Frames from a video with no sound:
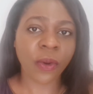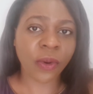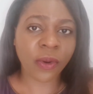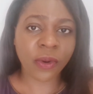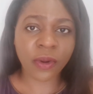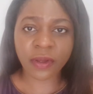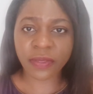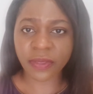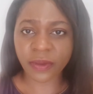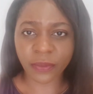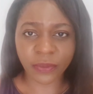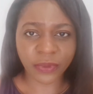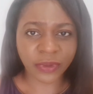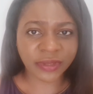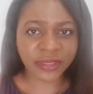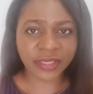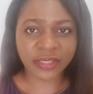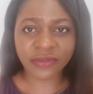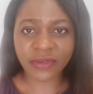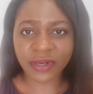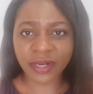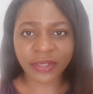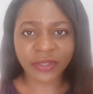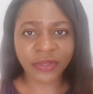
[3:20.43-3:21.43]
or the
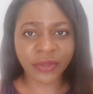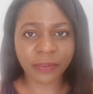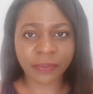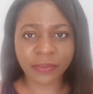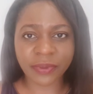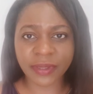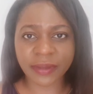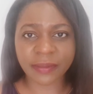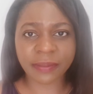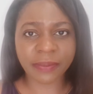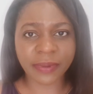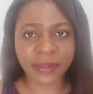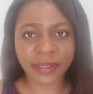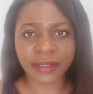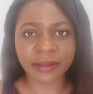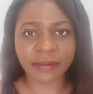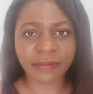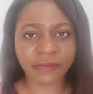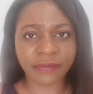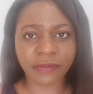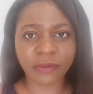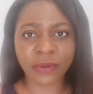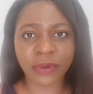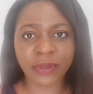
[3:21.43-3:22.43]
water truck you
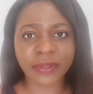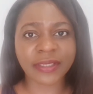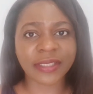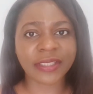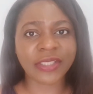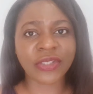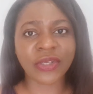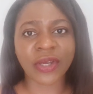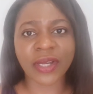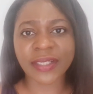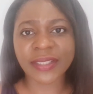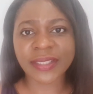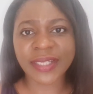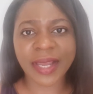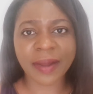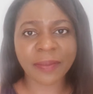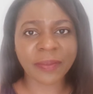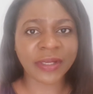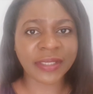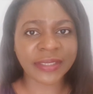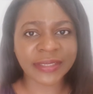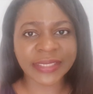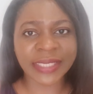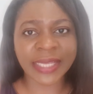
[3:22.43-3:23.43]
prepaid for did not
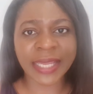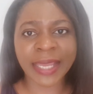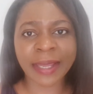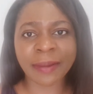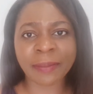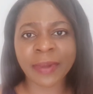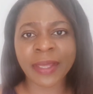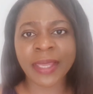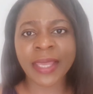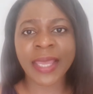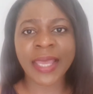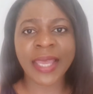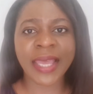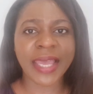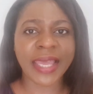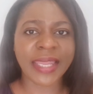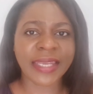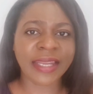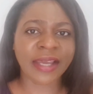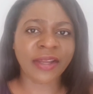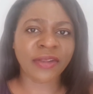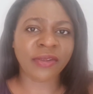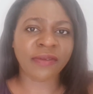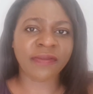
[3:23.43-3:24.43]
come on time
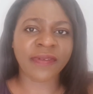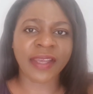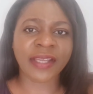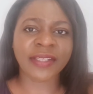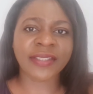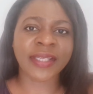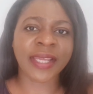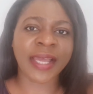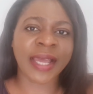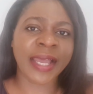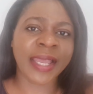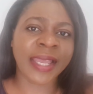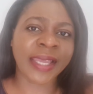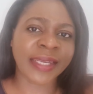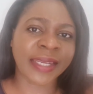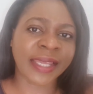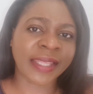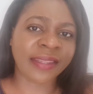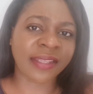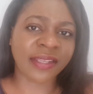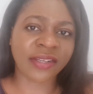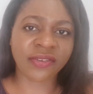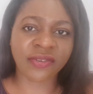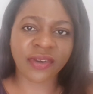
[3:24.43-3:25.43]
and now you've had to hire
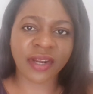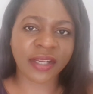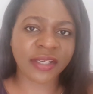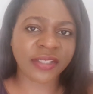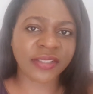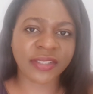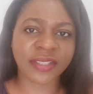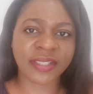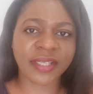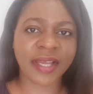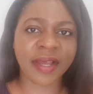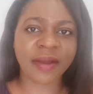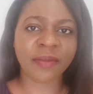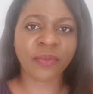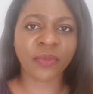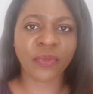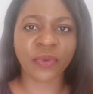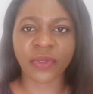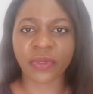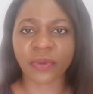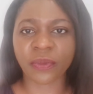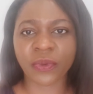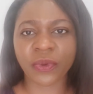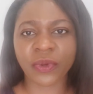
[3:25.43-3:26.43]
another truck to come
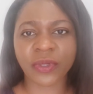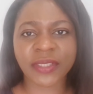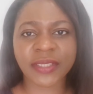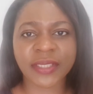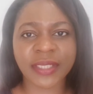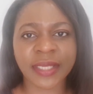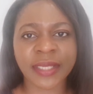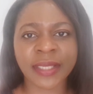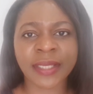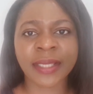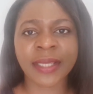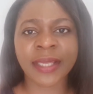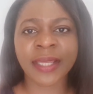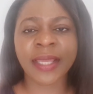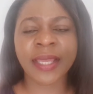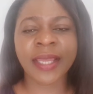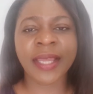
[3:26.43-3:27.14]
with water,